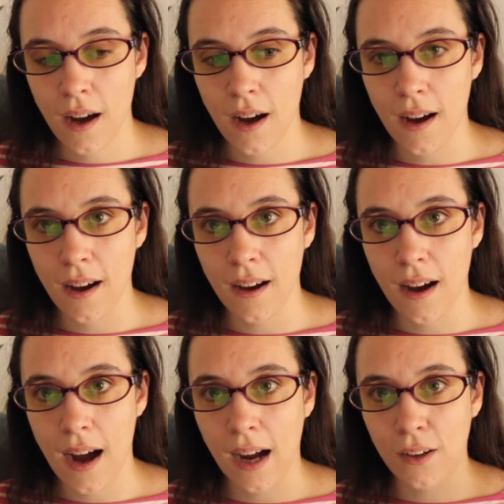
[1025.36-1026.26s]

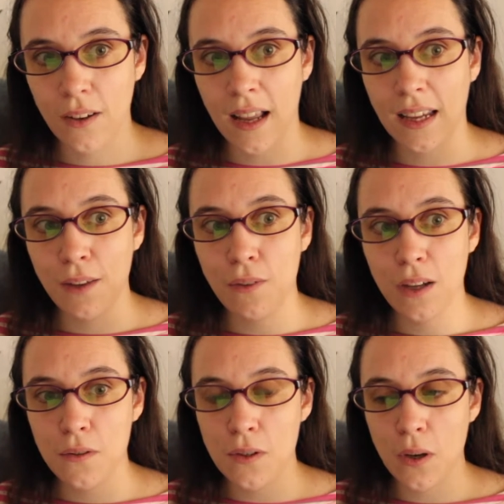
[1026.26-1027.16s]
I do, like if
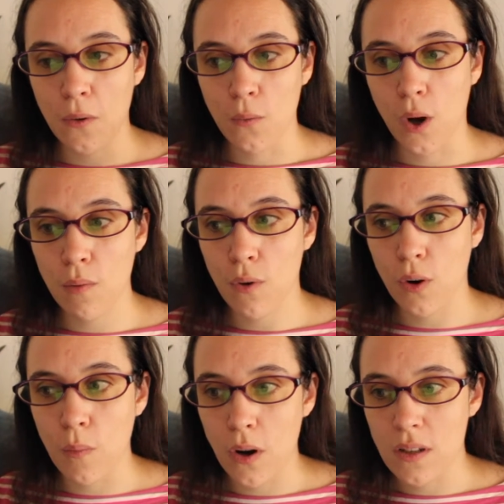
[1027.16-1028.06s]
I do the one
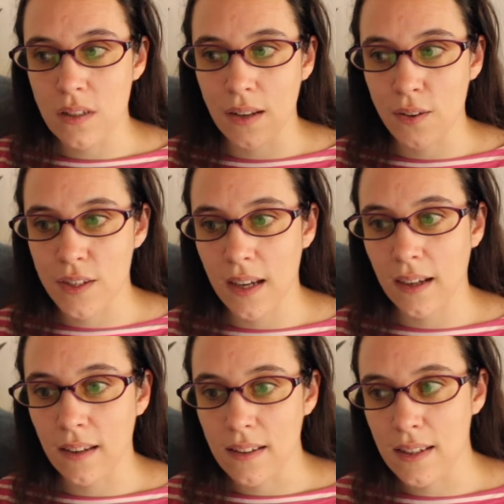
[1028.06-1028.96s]
blog post, then a
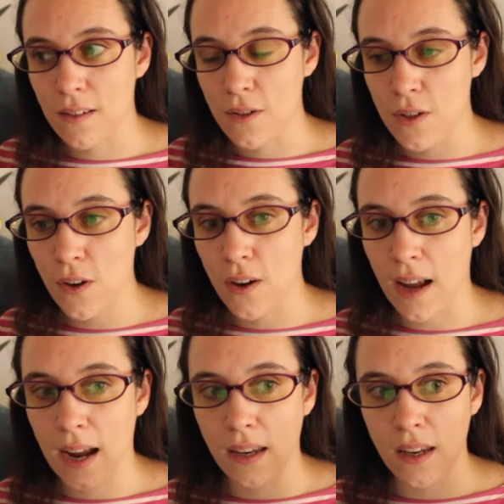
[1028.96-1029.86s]
second, then a
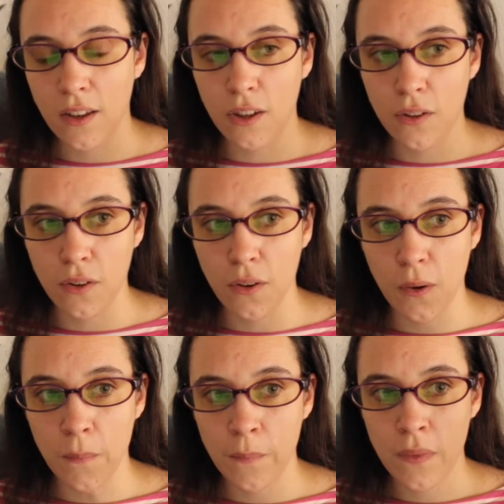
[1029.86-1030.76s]
third, I need
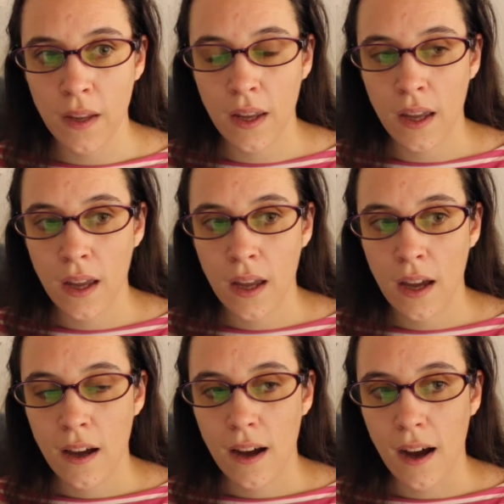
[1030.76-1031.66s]
to
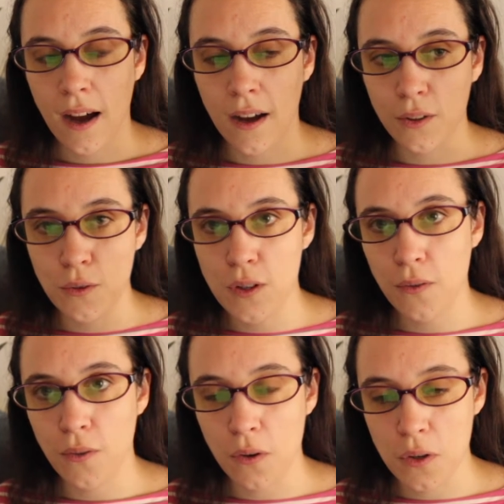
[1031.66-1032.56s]
do
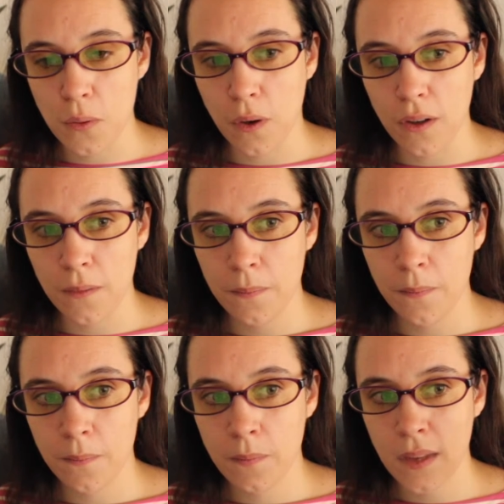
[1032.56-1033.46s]
the first one.
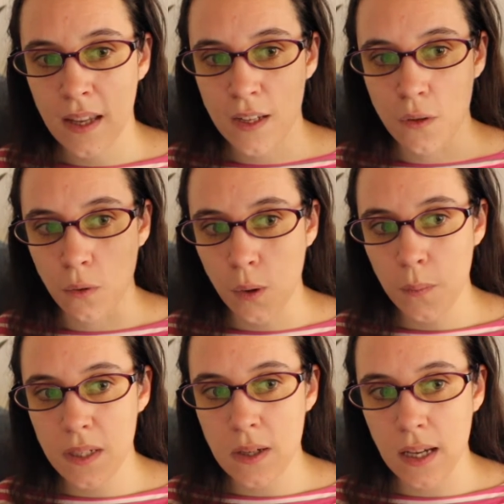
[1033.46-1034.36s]
So
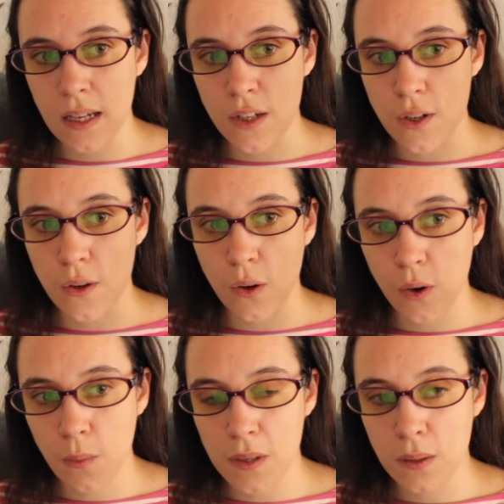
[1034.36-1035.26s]
copy the intro,
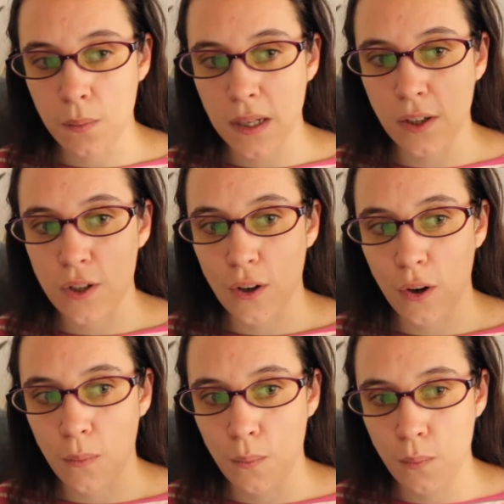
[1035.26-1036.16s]
copy the
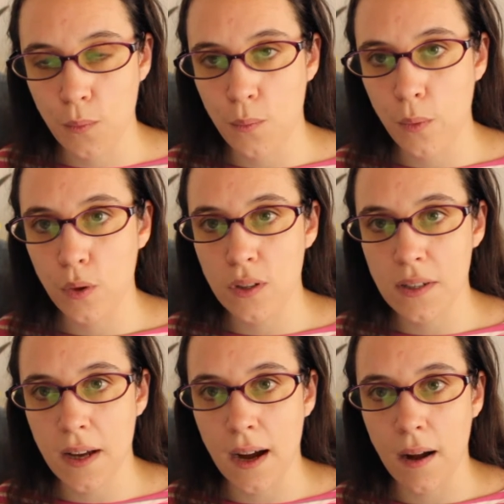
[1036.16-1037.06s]
picture, put
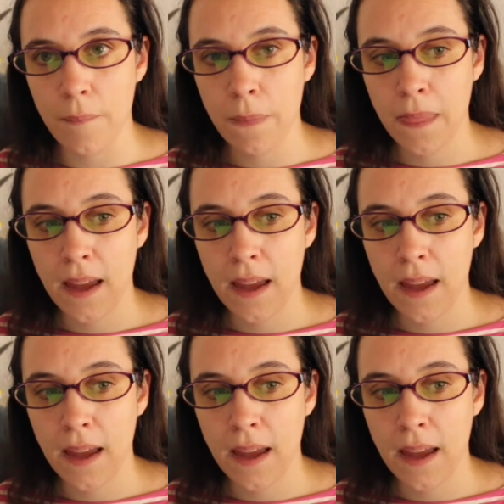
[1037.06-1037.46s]
the